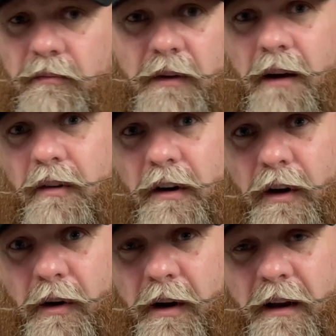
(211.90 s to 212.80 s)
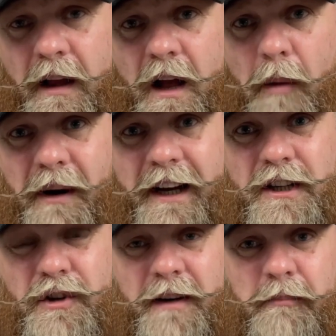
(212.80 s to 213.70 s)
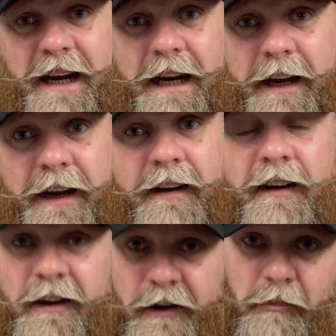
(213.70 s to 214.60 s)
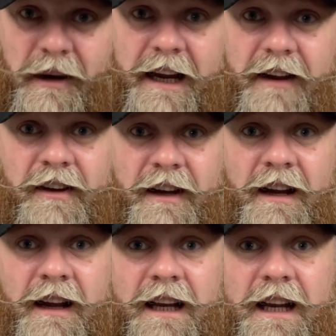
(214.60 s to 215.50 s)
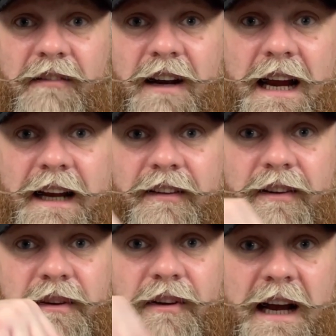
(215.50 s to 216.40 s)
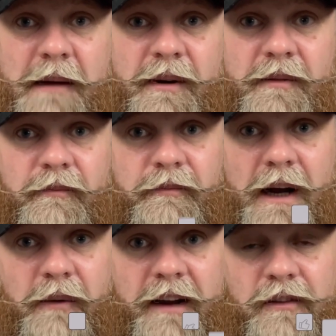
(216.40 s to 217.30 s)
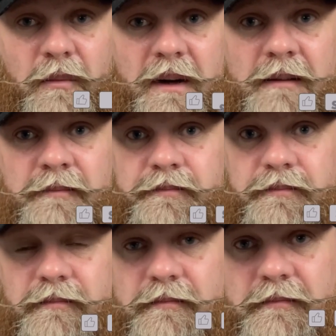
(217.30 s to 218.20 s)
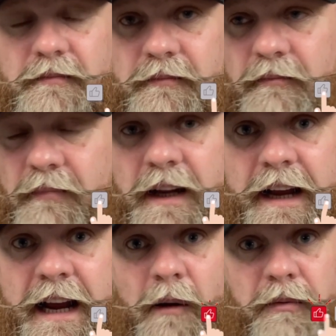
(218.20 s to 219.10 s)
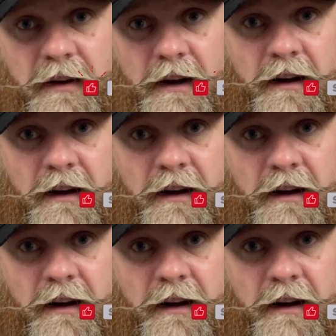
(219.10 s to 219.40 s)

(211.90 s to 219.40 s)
I'm going to do the obligatory begging here. Please give a like and subscribe down here somewhere. It helps.